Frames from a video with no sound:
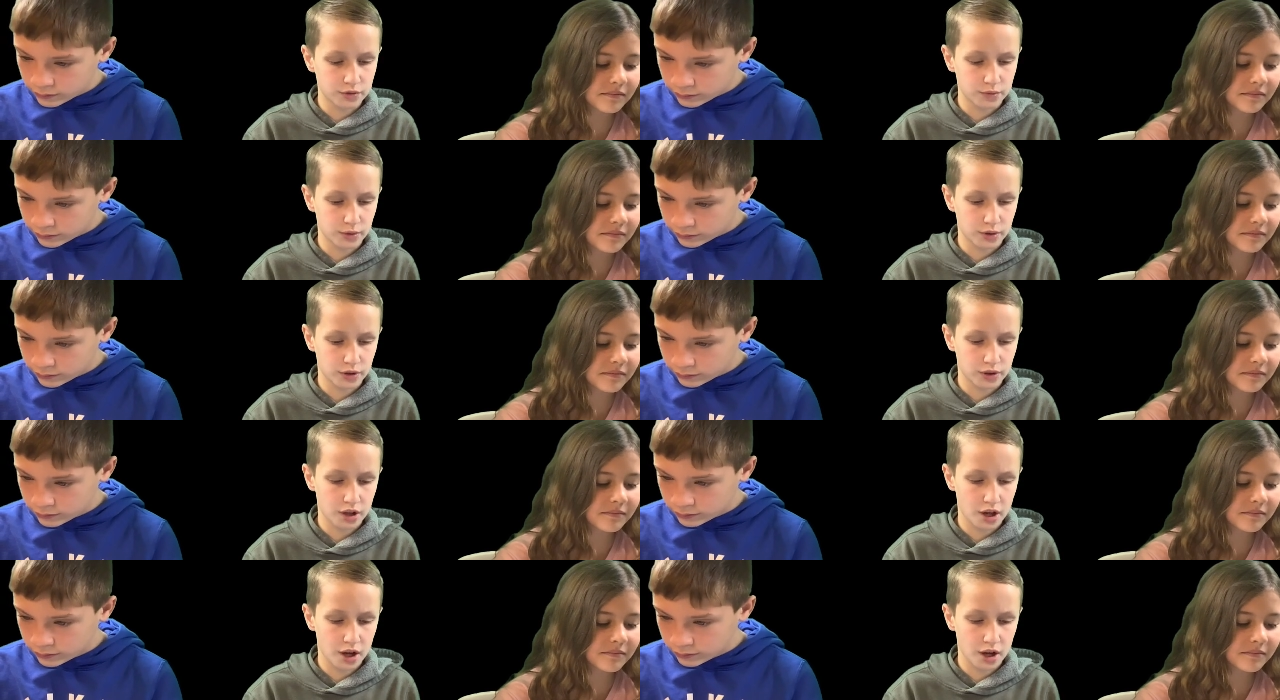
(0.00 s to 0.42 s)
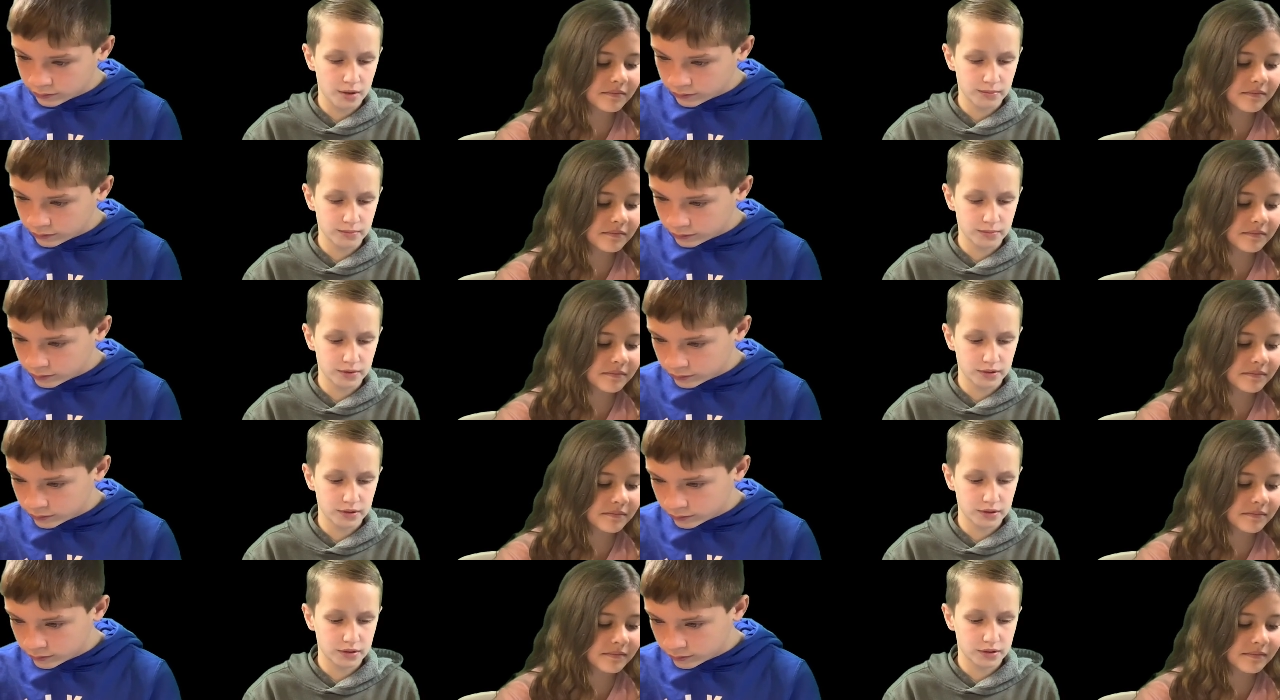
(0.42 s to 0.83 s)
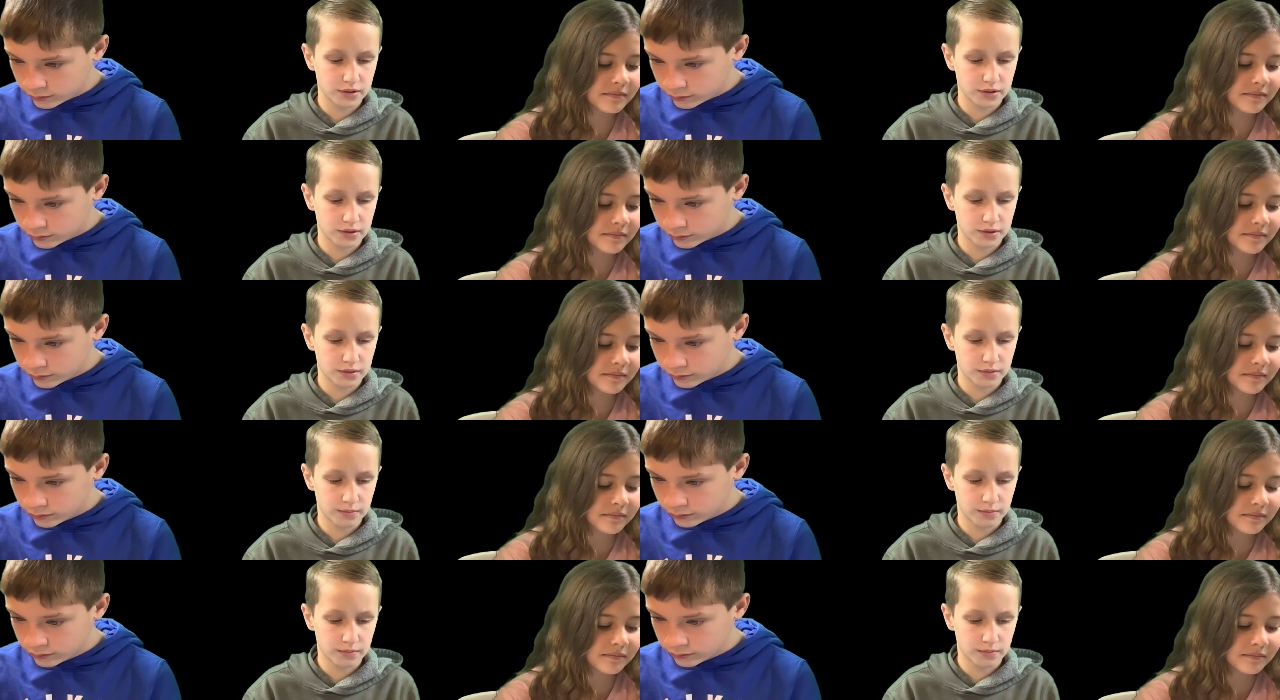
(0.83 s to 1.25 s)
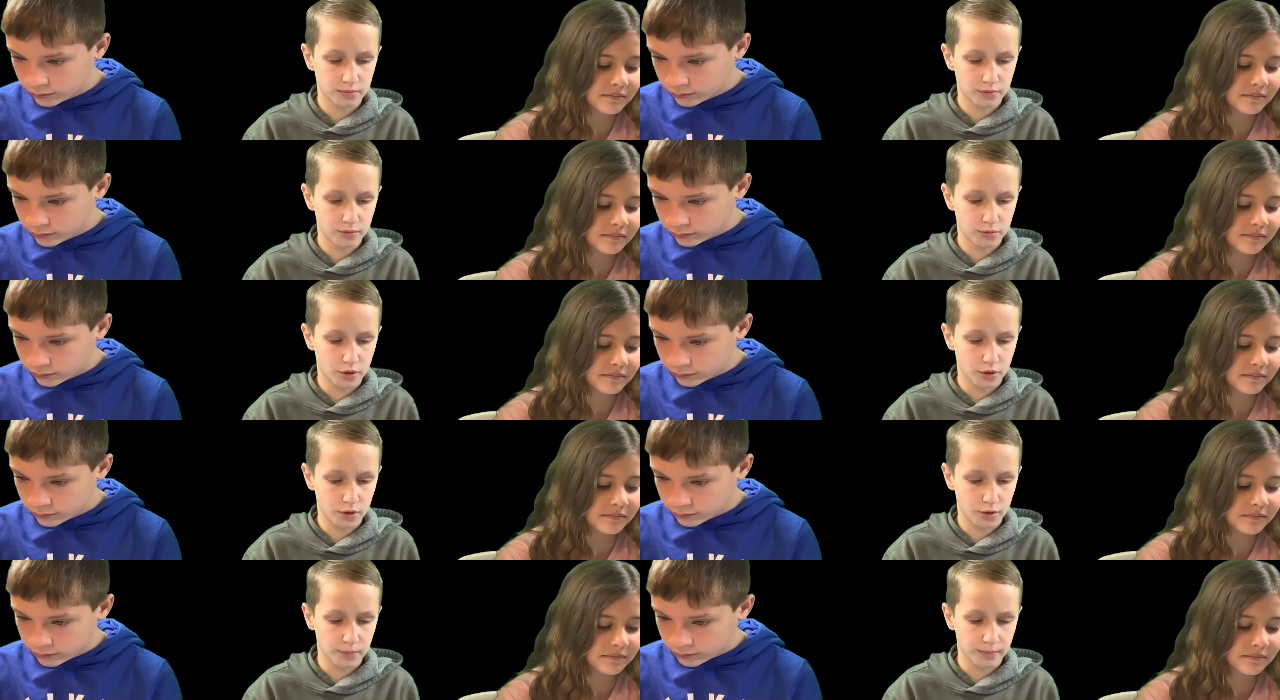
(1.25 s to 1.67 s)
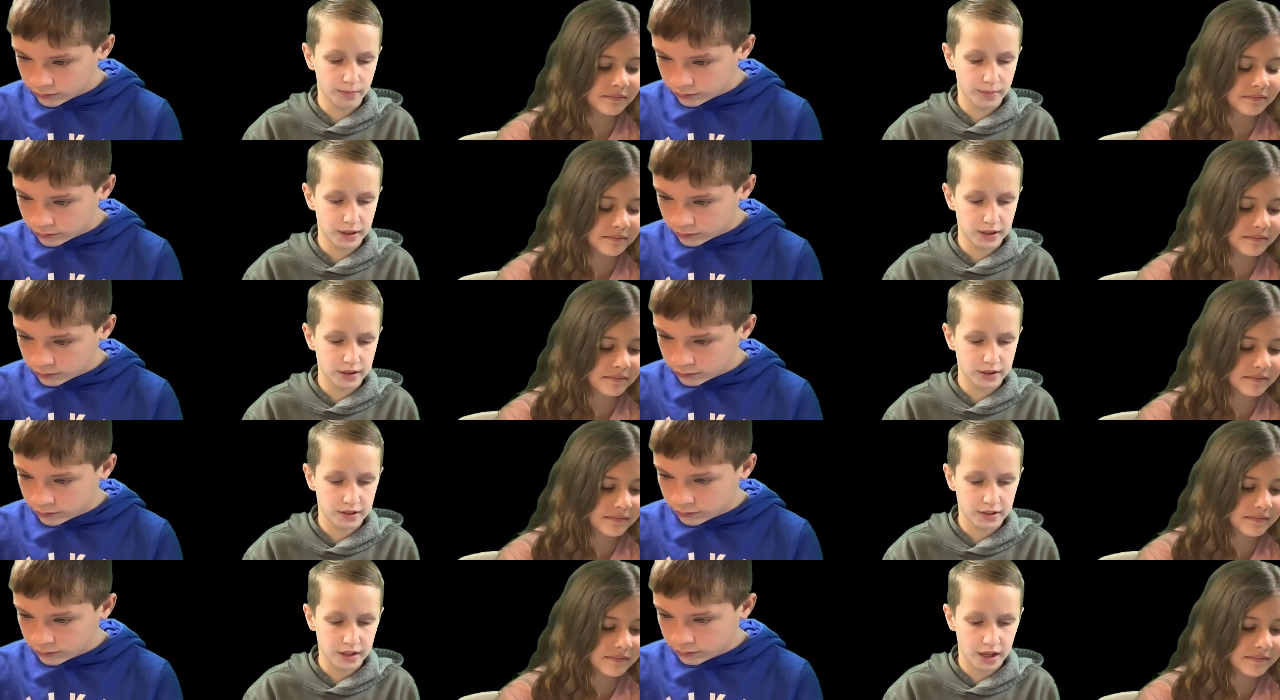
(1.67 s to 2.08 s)
Speaker 1: will come will
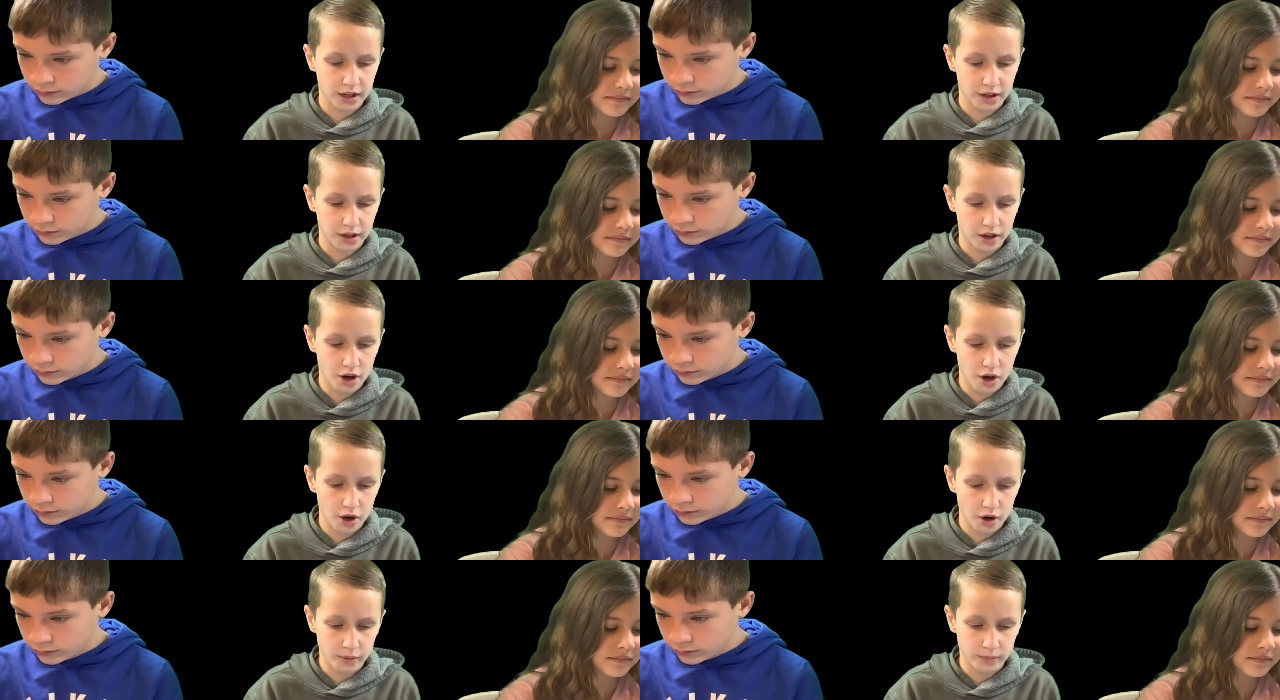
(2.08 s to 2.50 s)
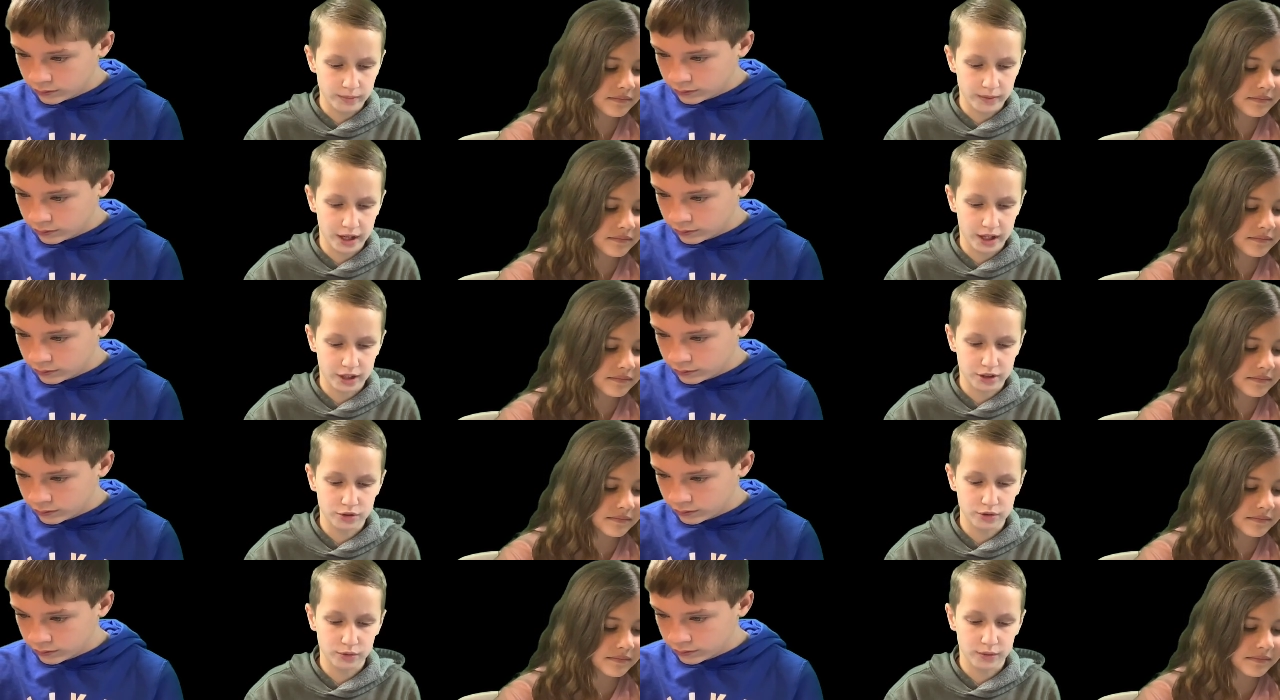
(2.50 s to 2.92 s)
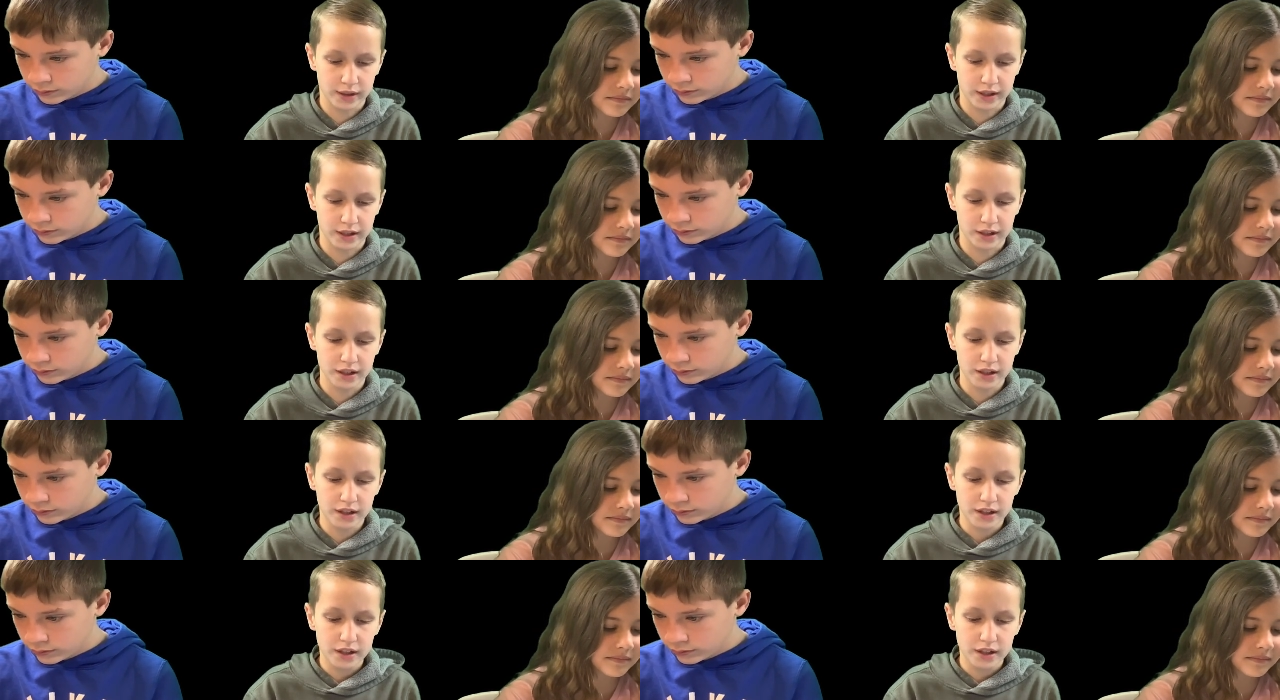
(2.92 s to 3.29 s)
be sent home next week.